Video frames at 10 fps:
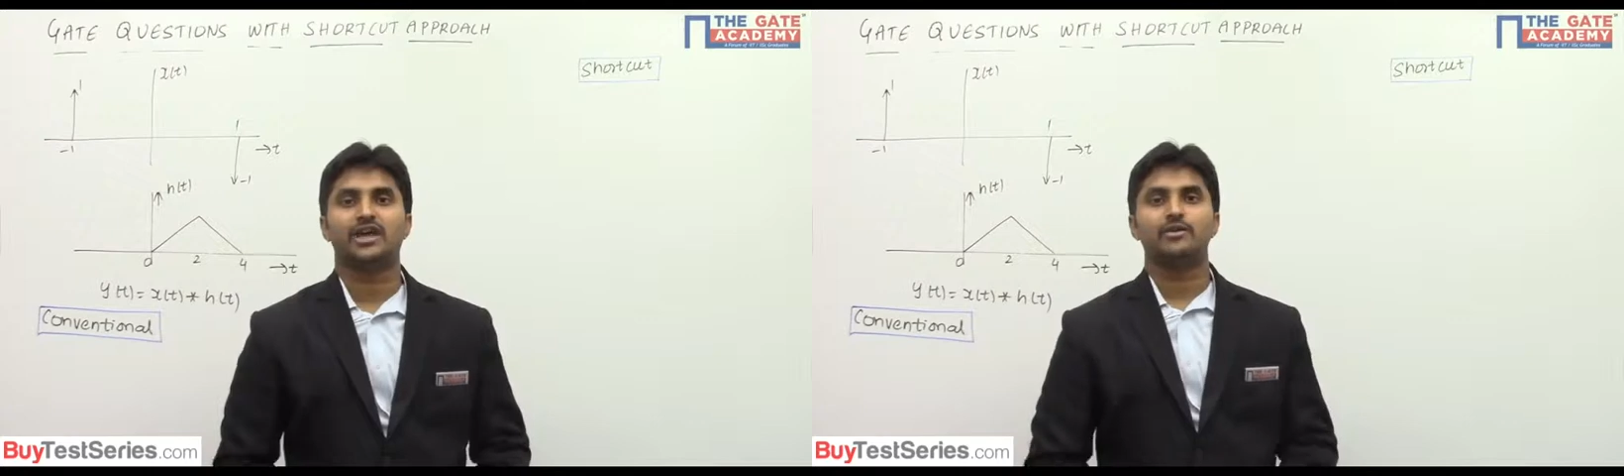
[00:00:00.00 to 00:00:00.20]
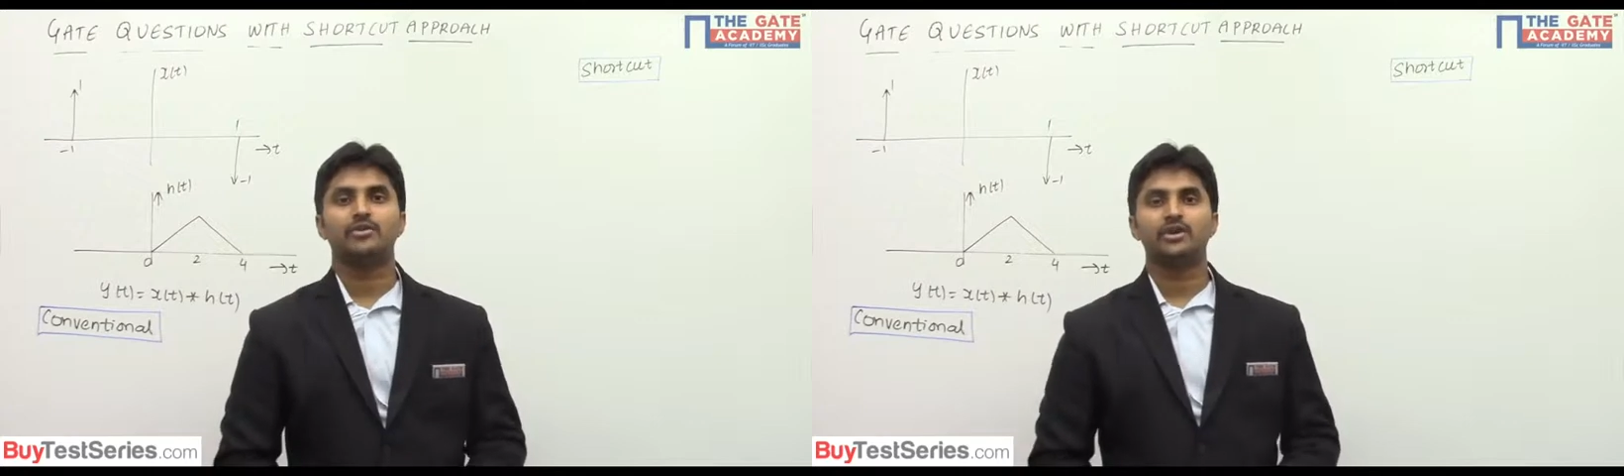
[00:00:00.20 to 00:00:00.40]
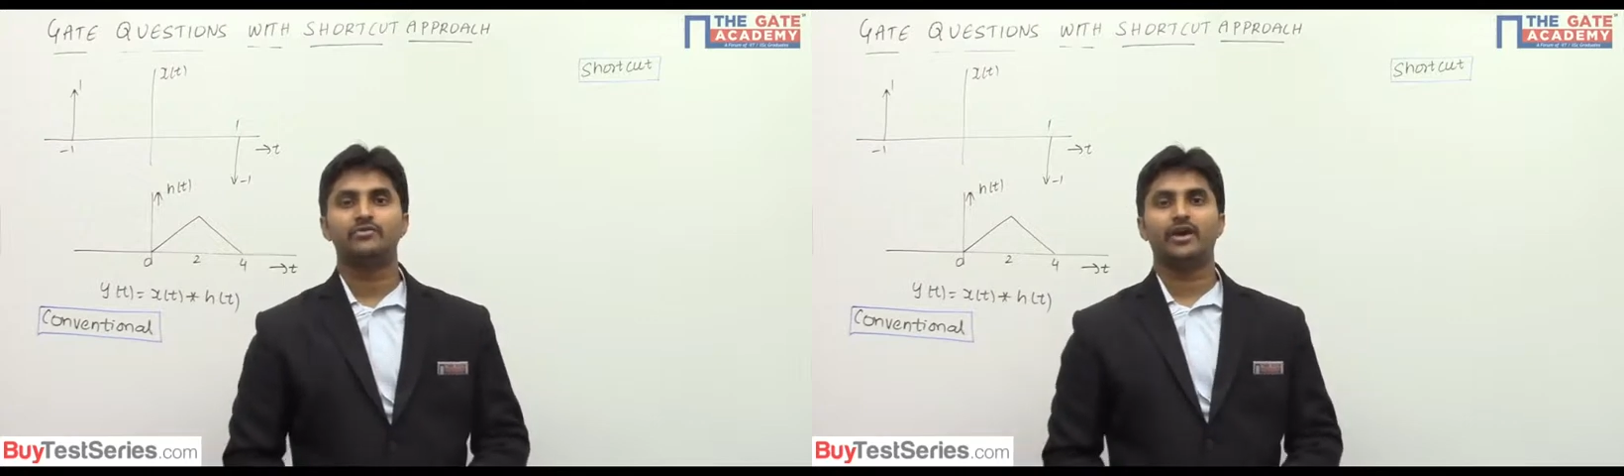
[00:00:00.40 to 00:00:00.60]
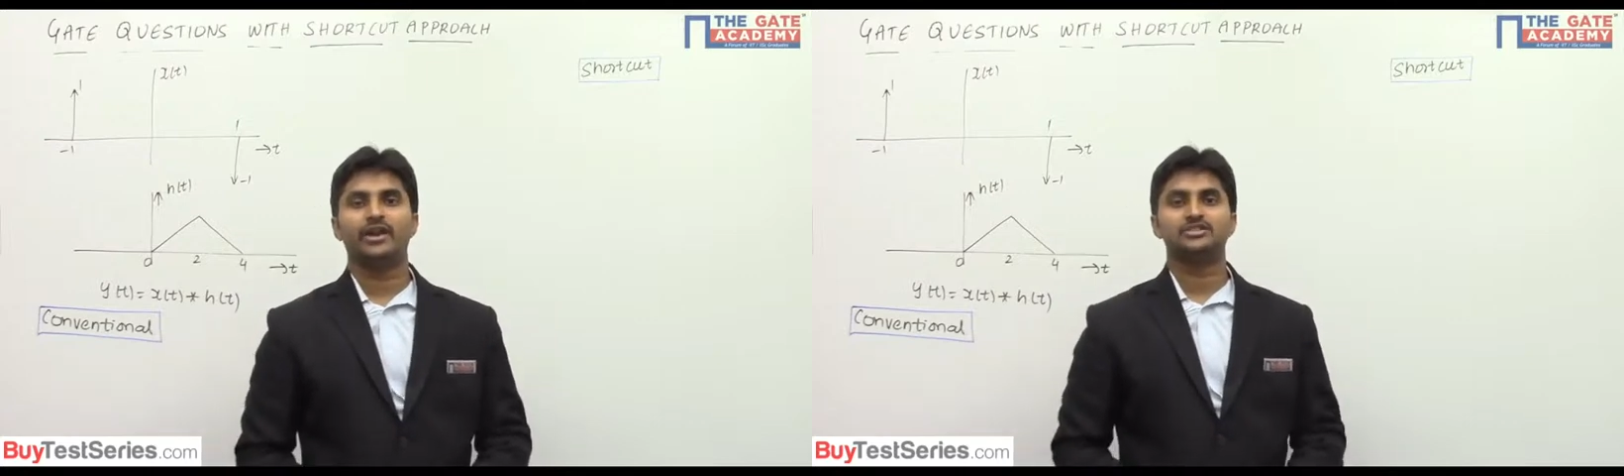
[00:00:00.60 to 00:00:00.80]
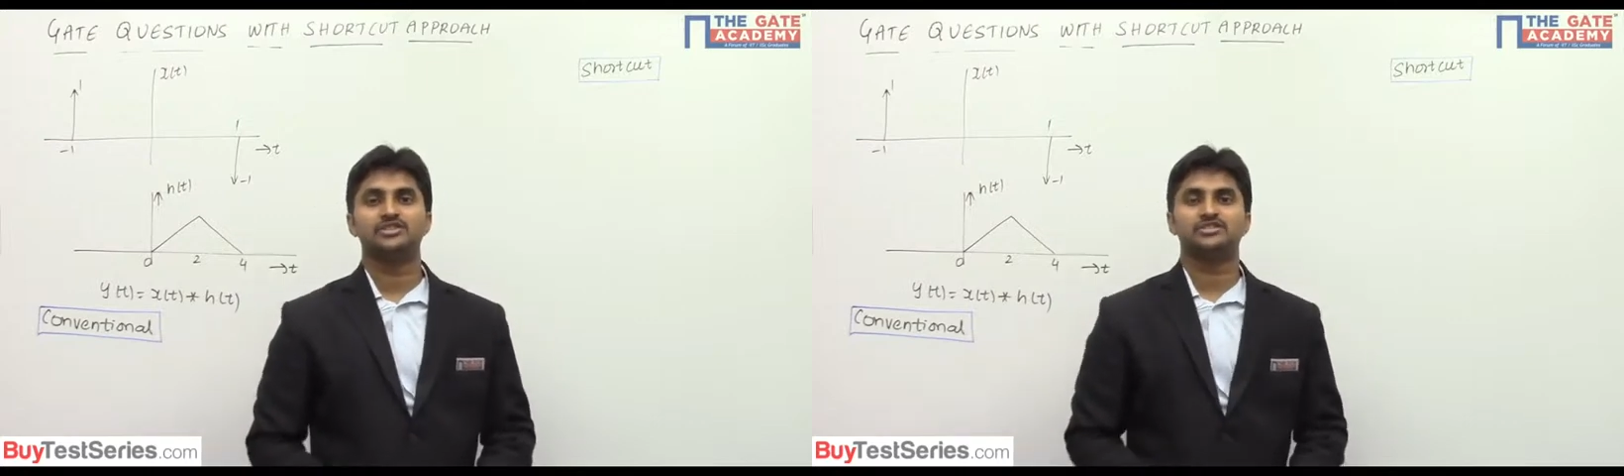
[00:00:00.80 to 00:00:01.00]
time
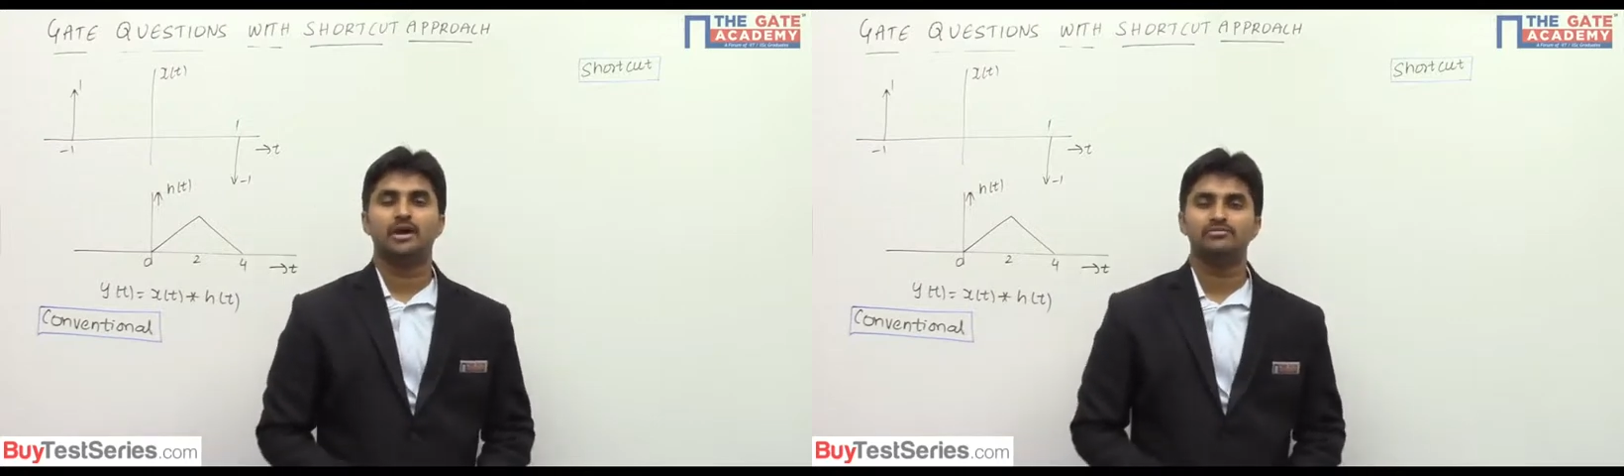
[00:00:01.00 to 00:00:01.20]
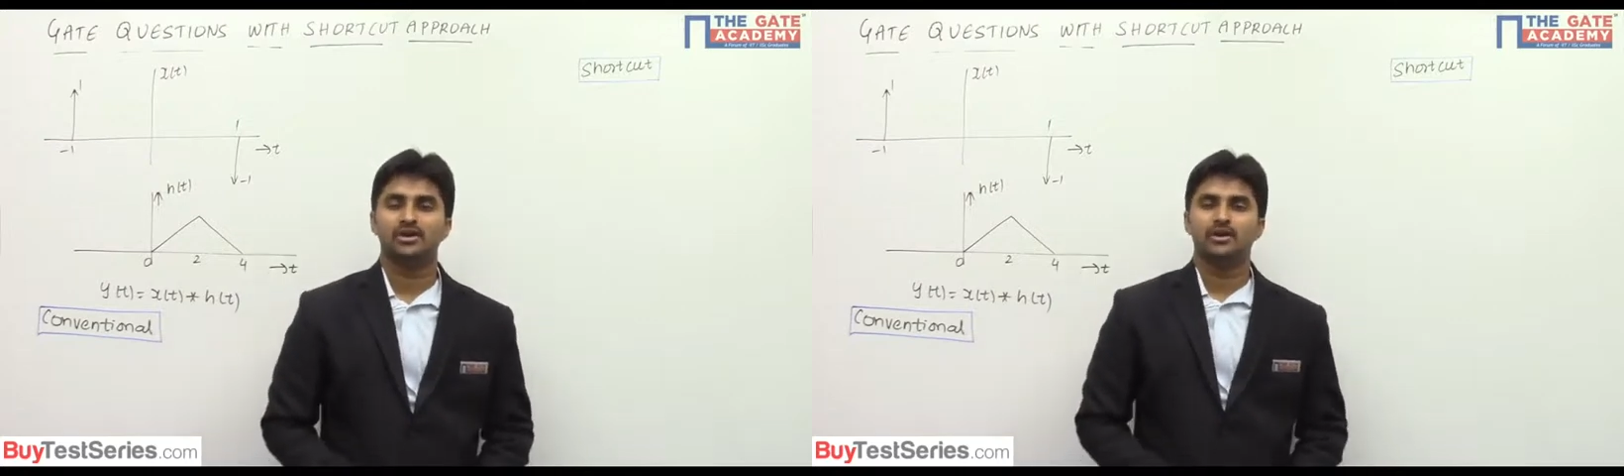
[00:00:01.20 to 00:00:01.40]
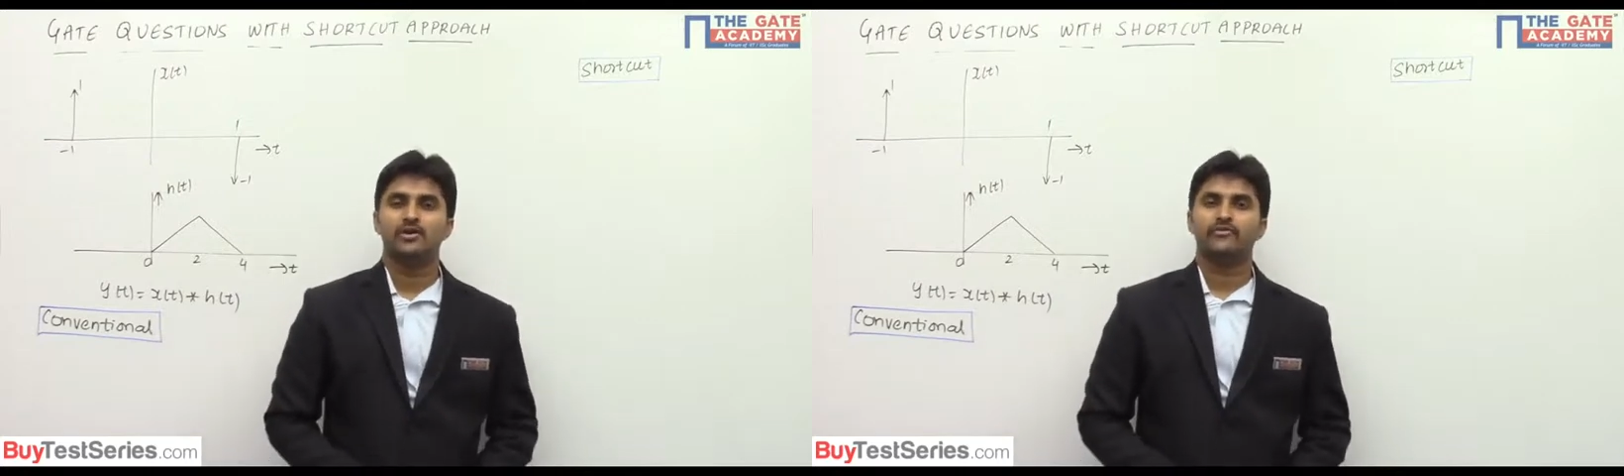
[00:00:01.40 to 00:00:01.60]
invariant systems